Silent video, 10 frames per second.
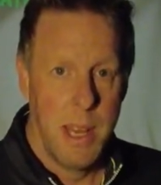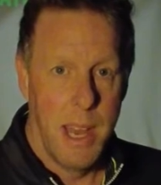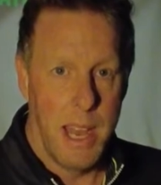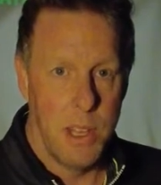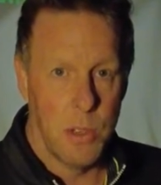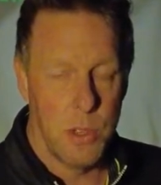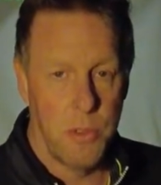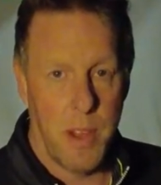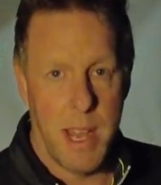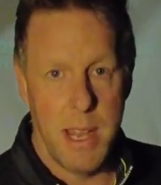and you'll just
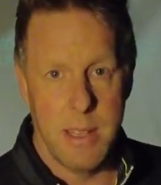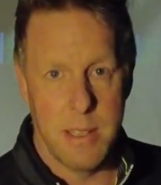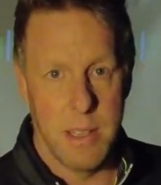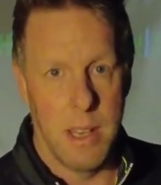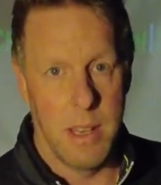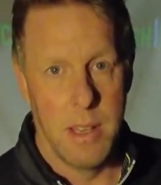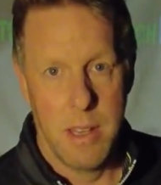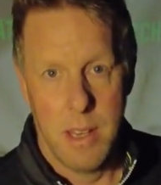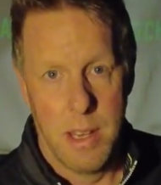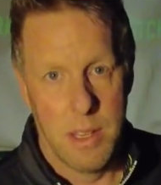find that
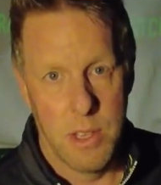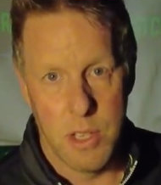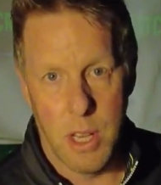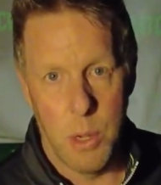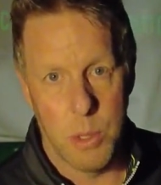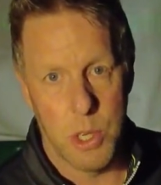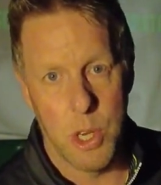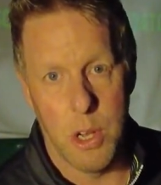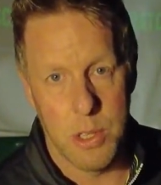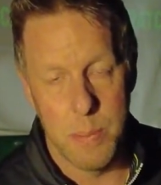there's a load of
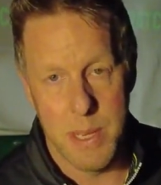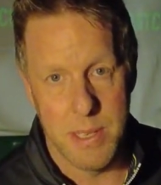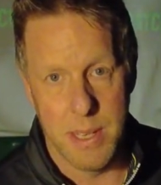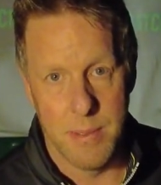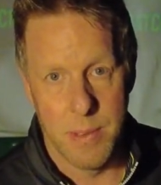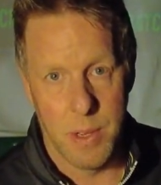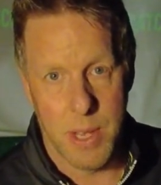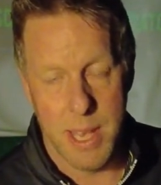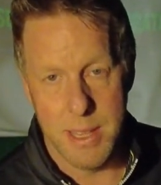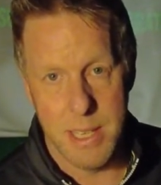shots missing.
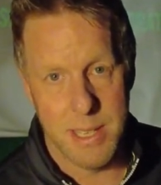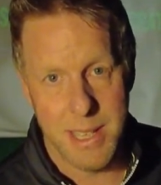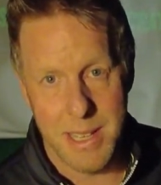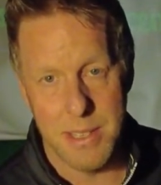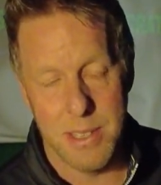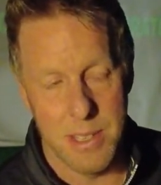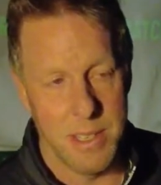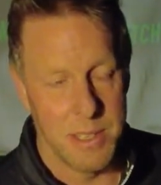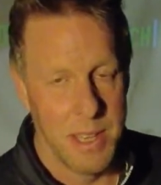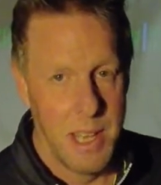Okay, these
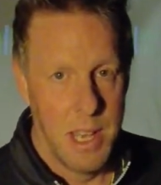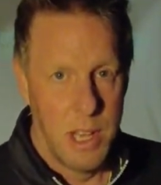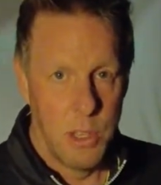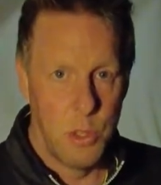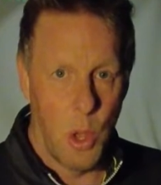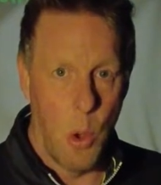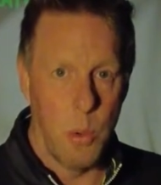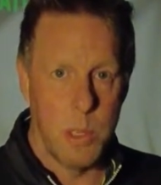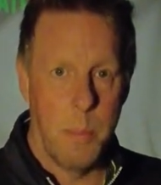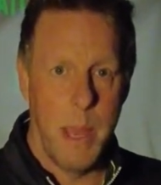sensors
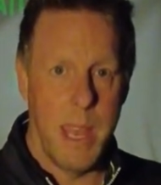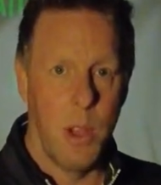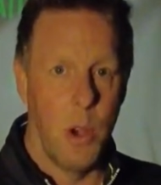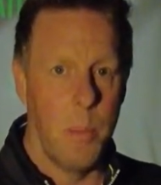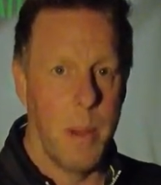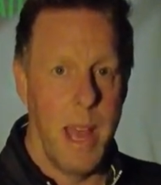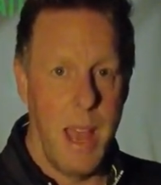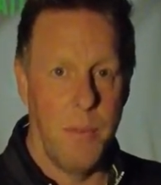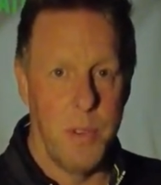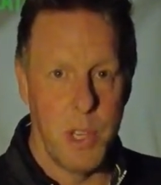don't pick up
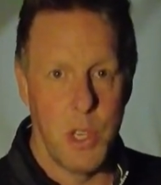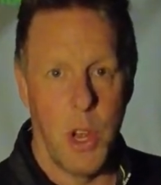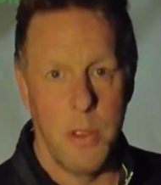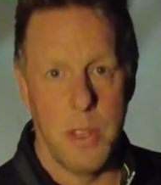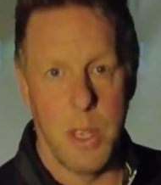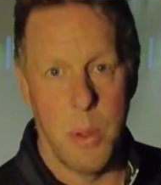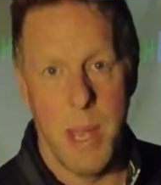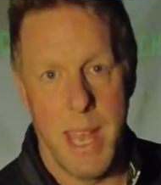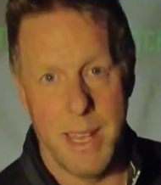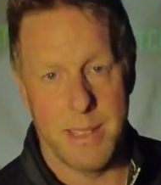every shot that you
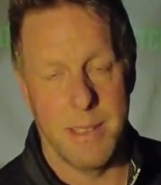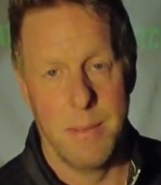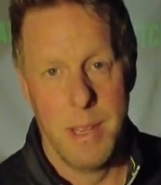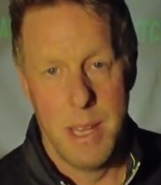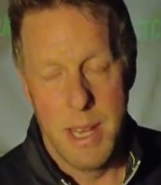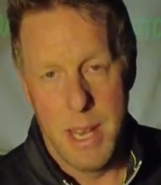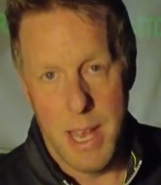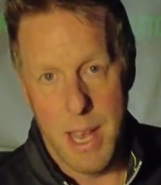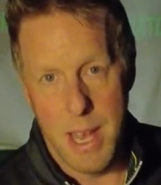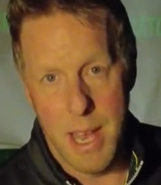hit.
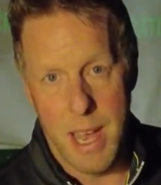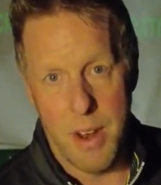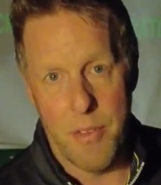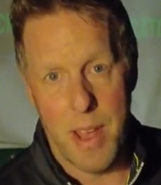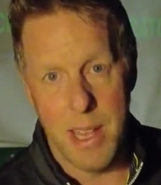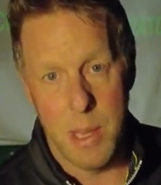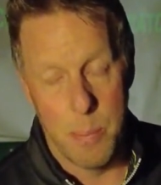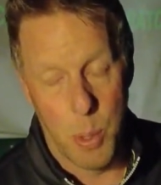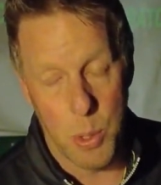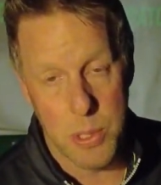And I find the
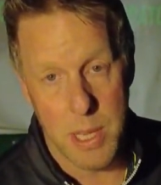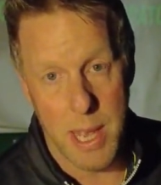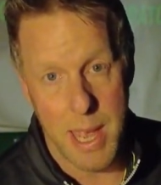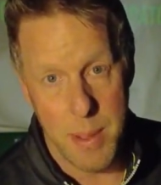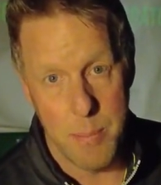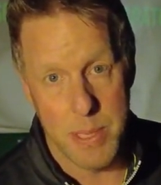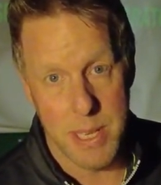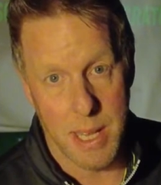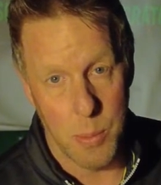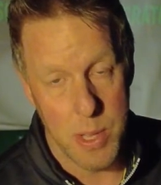putter in
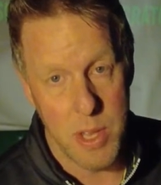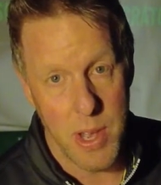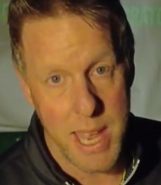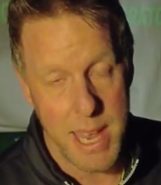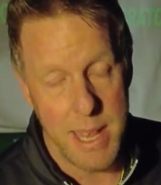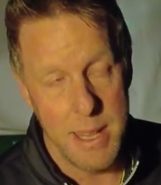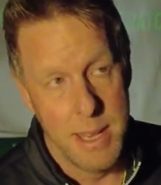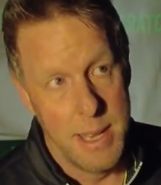particular, when you're hitting